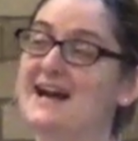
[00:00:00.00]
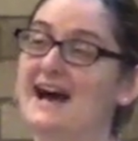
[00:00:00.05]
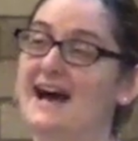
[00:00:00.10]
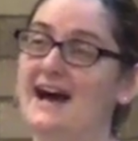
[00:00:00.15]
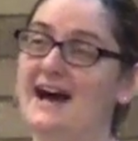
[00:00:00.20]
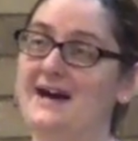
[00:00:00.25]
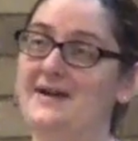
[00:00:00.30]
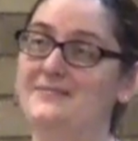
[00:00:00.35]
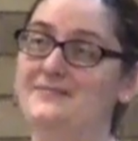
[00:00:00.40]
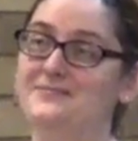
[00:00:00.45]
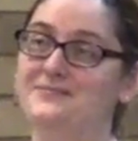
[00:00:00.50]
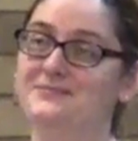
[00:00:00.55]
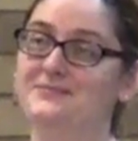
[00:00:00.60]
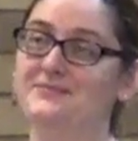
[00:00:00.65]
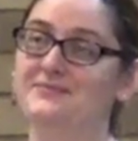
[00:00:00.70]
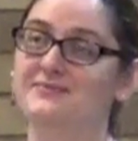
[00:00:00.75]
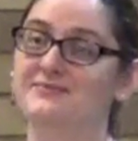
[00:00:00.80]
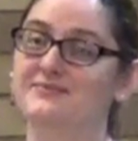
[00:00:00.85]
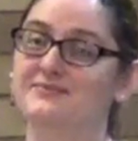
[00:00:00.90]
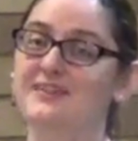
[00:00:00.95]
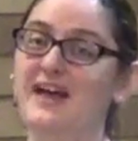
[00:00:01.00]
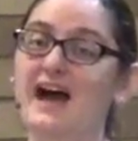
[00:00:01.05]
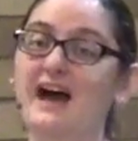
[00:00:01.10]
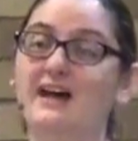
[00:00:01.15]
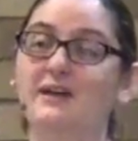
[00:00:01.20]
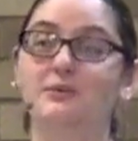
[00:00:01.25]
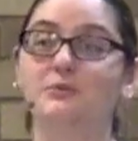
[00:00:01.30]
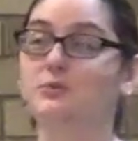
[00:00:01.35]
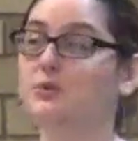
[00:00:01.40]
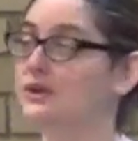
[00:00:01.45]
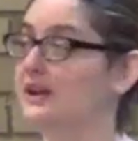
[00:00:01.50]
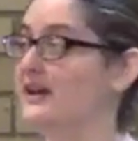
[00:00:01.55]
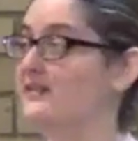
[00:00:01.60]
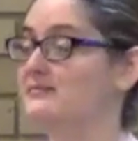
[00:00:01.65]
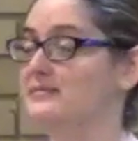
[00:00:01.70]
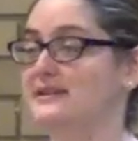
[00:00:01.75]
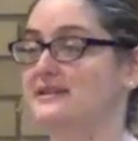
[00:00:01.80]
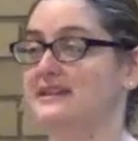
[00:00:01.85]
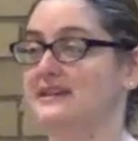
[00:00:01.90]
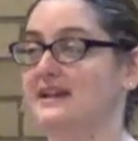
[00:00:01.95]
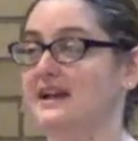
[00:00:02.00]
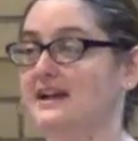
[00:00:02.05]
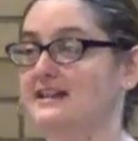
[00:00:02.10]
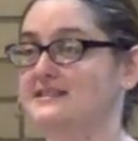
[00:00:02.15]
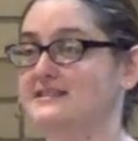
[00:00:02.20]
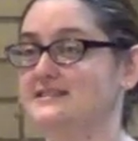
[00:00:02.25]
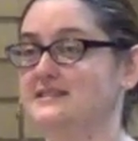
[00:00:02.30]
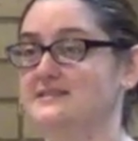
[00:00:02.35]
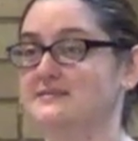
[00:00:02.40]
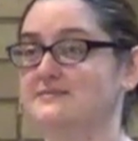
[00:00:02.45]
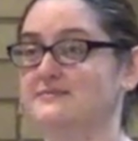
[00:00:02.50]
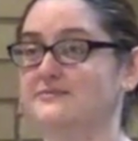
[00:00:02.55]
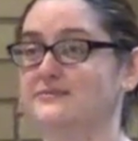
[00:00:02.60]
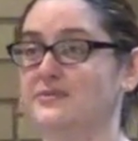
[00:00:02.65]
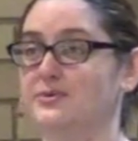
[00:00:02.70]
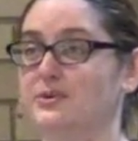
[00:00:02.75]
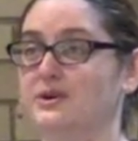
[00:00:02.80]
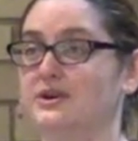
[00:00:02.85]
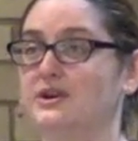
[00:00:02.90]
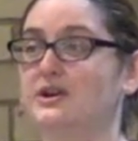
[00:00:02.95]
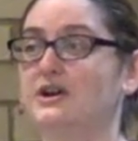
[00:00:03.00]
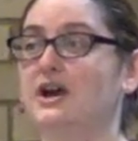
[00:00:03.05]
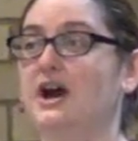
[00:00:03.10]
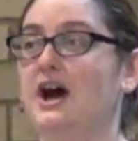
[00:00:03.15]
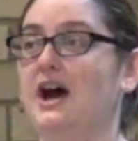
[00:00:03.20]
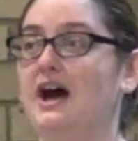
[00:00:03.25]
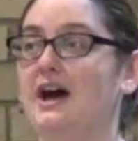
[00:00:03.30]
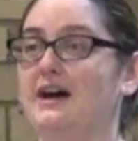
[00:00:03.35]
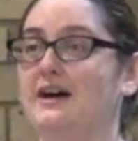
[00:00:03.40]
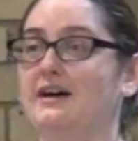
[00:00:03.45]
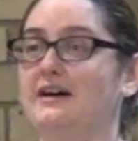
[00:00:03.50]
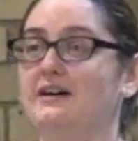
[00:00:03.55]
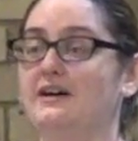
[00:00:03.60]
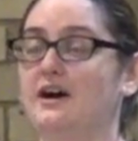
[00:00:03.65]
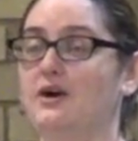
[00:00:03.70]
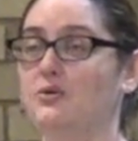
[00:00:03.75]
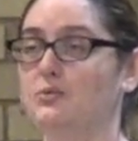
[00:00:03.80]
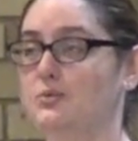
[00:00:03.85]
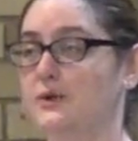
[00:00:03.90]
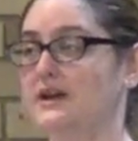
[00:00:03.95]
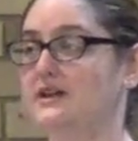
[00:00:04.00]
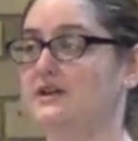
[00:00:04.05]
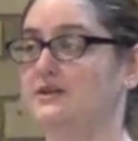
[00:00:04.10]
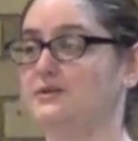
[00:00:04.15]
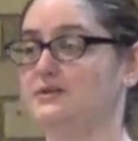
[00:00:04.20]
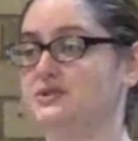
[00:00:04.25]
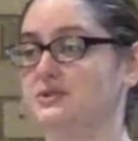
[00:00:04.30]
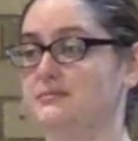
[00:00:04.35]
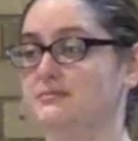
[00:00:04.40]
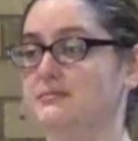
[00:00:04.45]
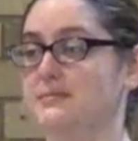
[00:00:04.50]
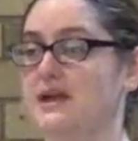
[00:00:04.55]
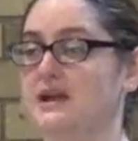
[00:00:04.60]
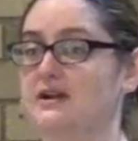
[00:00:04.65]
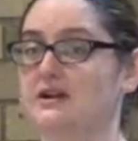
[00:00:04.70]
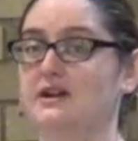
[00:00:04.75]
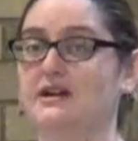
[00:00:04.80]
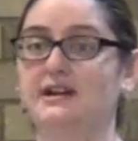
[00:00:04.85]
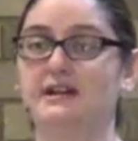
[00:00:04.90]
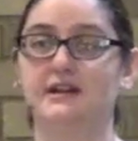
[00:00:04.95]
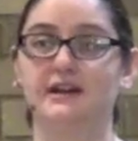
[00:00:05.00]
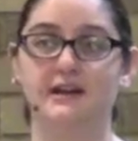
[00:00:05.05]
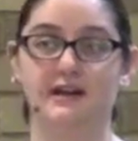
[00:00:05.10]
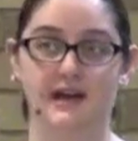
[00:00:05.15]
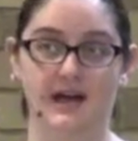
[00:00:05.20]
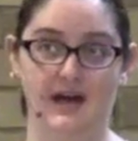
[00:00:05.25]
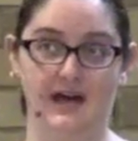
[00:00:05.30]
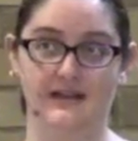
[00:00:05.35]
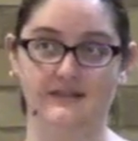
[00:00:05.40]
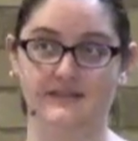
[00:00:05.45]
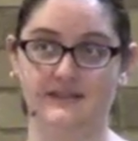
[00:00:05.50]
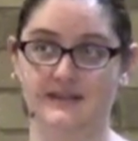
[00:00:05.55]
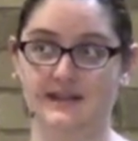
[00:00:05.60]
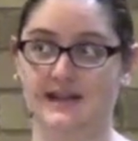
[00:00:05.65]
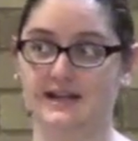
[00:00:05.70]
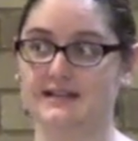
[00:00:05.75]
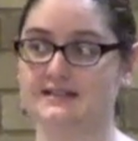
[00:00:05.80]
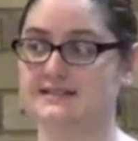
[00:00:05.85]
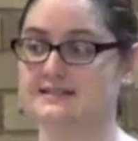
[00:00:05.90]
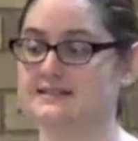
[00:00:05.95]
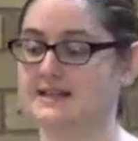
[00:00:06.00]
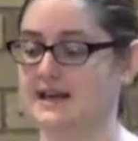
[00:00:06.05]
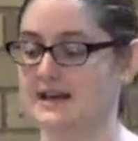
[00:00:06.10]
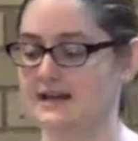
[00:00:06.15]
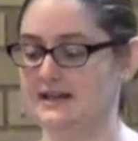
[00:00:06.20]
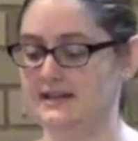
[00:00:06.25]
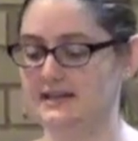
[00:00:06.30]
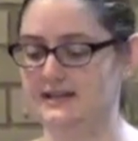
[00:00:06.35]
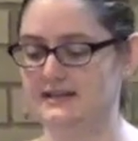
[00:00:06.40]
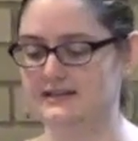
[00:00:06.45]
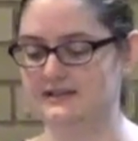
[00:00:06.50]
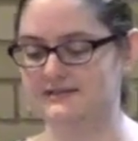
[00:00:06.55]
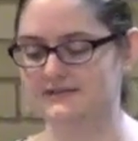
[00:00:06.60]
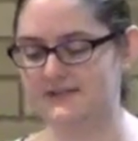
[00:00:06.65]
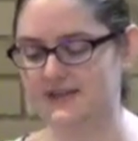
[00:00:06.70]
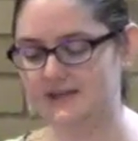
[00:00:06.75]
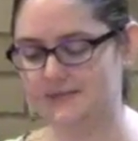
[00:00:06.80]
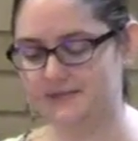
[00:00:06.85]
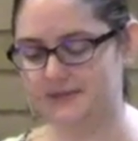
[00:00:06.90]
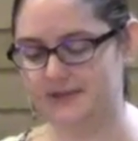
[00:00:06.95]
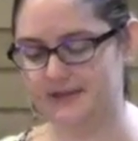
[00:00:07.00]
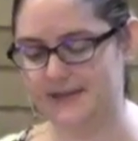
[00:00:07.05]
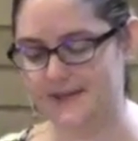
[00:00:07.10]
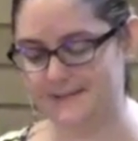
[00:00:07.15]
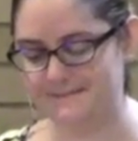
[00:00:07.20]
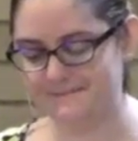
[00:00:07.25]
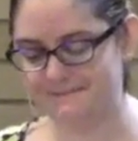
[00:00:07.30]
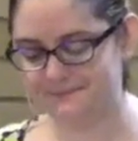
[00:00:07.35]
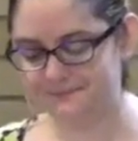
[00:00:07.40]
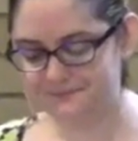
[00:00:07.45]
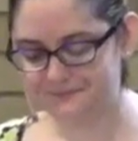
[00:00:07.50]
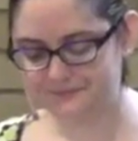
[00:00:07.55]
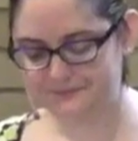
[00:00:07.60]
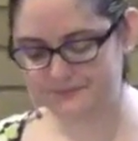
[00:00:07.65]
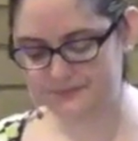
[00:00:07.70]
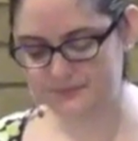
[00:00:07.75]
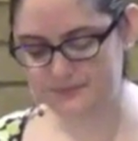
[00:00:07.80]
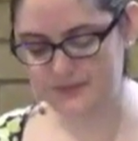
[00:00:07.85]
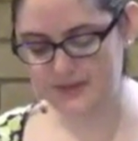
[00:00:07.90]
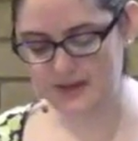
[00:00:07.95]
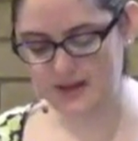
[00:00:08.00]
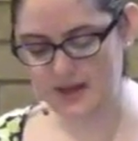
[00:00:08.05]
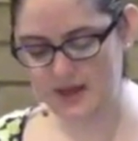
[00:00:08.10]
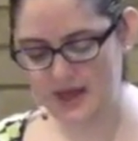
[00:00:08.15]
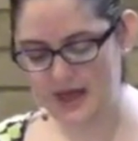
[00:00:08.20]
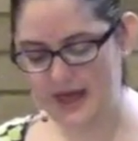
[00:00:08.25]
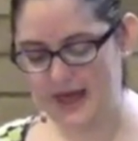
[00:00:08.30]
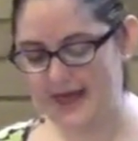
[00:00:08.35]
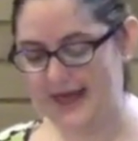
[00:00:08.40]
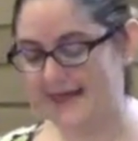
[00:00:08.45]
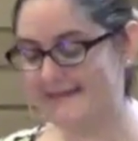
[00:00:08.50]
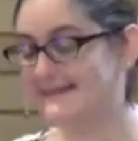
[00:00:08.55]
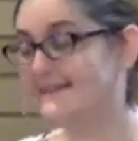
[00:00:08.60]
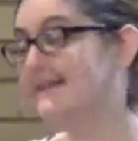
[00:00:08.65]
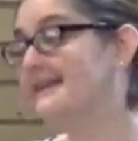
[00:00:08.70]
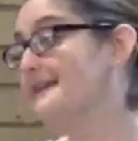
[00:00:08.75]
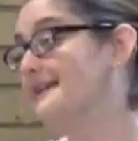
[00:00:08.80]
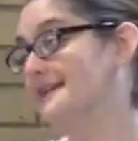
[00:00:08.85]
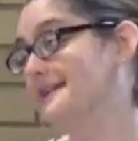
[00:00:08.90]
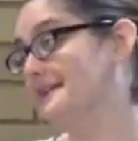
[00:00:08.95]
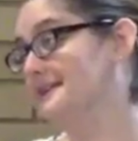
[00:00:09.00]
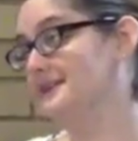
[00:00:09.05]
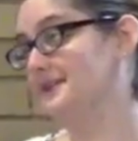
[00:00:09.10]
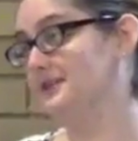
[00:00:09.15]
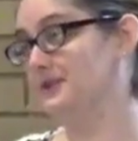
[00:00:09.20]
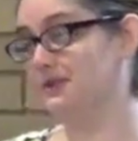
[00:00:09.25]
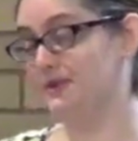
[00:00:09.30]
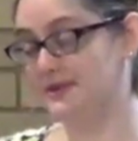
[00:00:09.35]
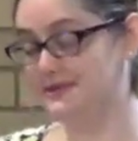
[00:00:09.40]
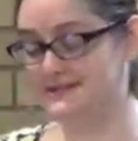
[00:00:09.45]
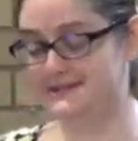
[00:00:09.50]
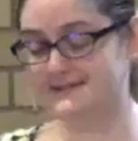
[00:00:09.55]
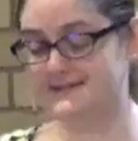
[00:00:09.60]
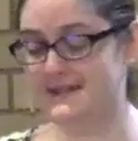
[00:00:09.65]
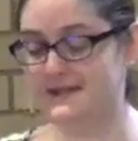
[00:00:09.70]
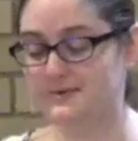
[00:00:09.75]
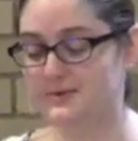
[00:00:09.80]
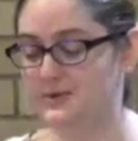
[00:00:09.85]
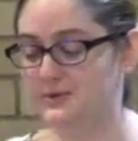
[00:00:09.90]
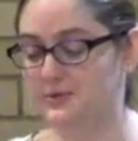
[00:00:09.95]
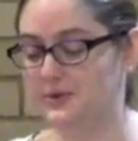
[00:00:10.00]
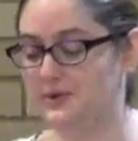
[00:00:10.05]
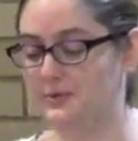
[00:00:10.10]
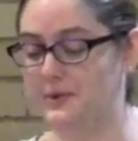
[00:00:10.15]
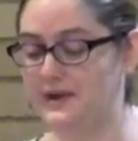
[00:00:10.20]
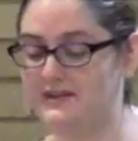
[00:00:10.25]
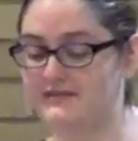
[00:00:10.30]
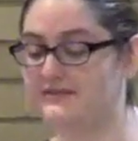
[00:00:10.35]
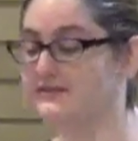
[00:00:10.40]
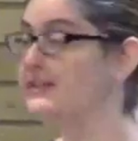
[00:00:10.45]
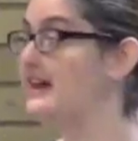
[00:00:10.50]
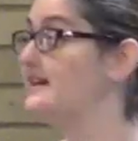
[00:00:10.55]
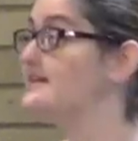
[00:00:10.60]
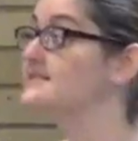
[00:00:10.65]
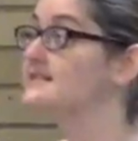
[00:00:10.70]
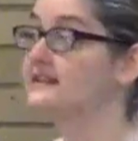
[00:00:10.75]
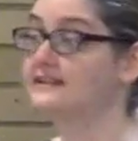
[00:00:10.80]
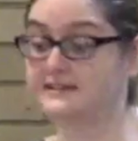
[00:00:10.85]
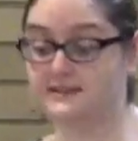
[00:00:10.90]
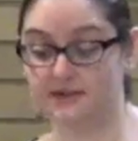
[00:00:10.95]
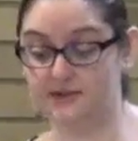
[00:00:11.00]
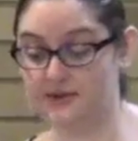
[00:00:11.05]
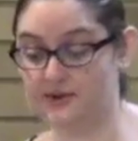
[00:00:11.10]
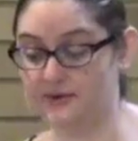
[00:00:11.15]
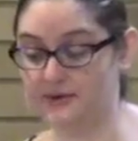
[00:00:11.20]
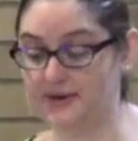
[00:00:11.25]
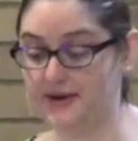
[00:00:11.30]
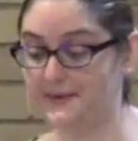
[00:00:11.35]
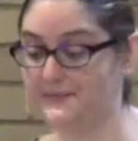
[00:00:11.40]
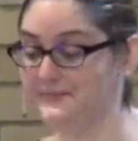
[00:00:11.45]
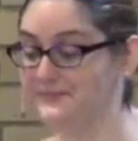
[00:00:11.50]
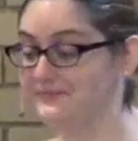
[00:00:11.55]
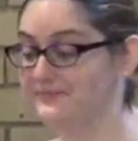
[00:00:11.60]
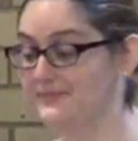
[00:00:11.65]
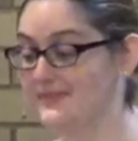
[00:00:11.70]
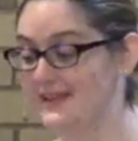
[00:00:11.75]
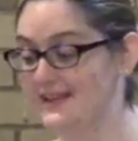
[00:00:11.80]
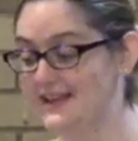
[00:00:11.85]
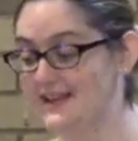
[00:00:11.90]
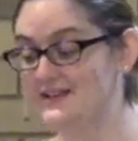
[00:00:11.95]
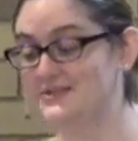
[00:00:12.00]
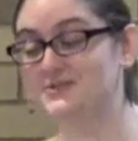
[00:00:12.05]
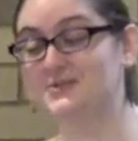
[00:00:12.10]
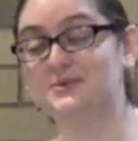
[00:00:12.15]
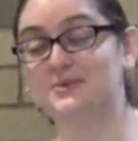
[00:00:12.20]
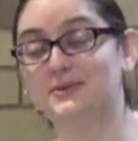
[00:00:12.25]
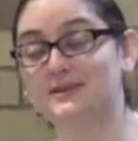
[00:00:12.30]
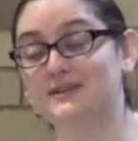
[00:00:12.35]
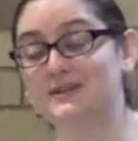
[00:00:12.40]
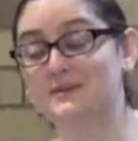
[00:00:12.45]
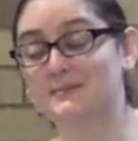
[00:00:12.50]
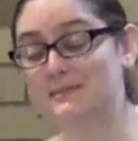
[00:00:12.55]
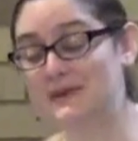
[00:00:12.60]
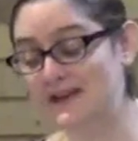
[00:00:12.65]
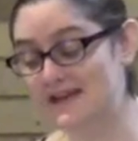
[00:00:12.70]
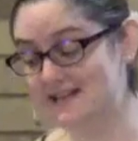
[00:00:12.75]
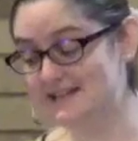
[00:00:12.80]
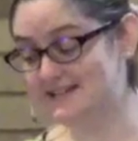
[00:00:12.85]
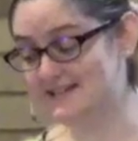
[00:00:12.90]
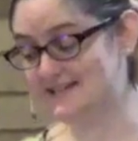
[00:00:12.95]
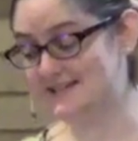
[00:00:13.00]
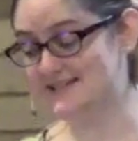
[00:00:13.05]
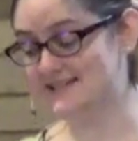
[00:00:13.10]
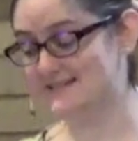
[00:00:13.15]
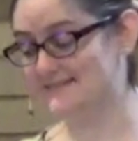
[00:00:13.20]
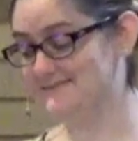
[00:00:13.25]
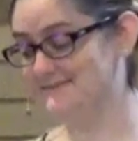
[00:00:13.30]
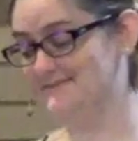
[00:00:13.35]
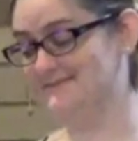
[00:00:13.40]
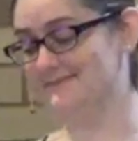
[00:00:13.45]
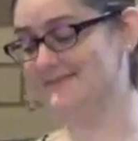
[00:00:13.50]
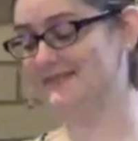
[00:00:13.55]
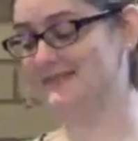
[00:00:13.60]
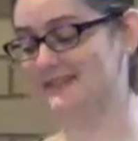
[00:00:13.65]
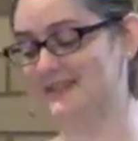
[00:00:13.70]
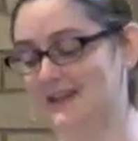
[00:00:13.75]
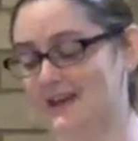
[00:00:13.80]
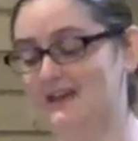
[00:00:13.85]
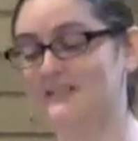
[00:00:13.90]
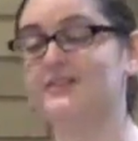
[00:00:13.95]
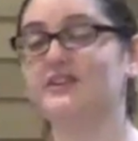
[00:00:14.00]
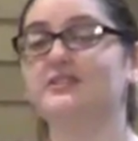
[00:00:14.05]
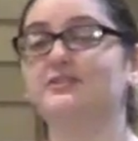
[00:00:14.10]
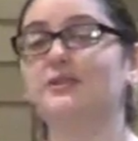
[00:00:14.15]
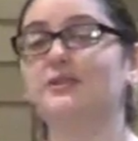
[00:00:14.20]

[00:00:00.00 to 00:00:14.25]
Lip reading: that would have been the custom for a widow to marry the next son in the family. And then, because they wouldn't want to wait for that son to grow up. So in the midst of her